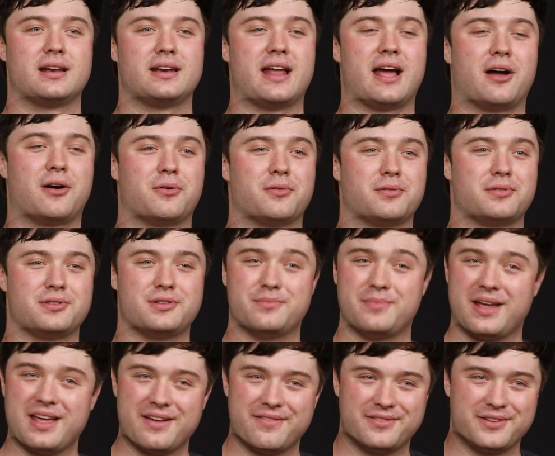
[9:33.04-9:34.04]
Now, you
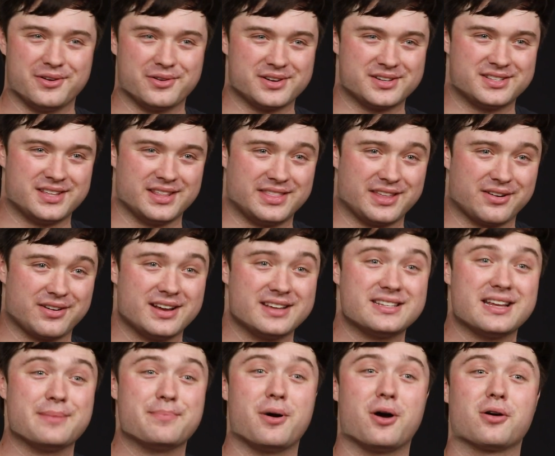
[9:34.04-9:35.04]
may have noticed that there
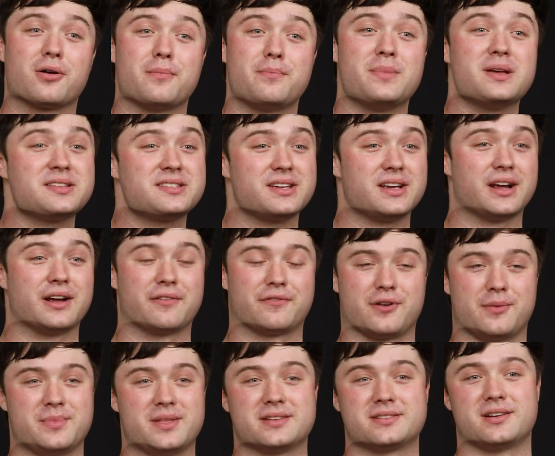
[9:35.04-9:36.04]
is a part missing
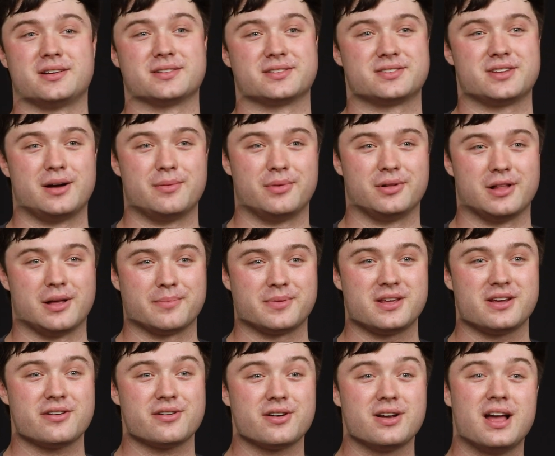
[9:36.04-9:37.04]
from this ensemble up
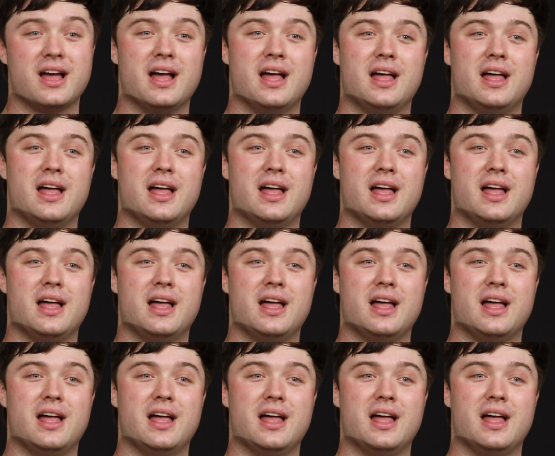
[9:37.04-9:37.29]
here,